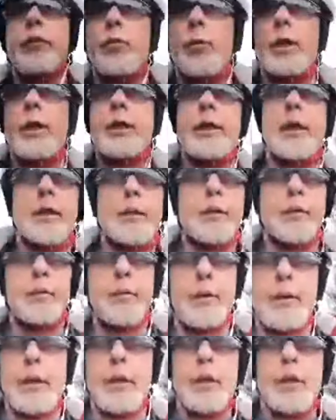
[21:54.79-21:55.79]
the weekend
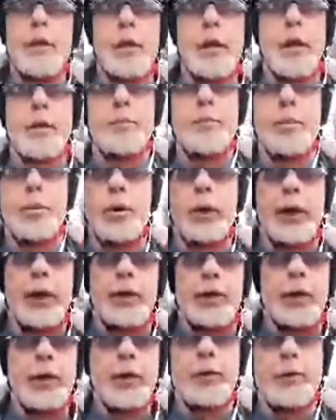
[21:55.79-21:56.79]
and put
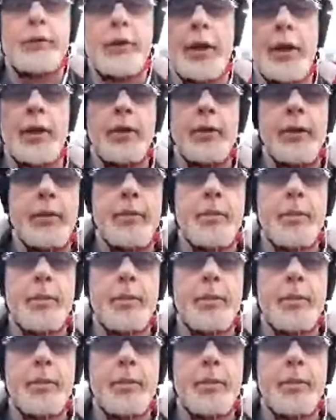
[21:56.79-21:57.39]
out. So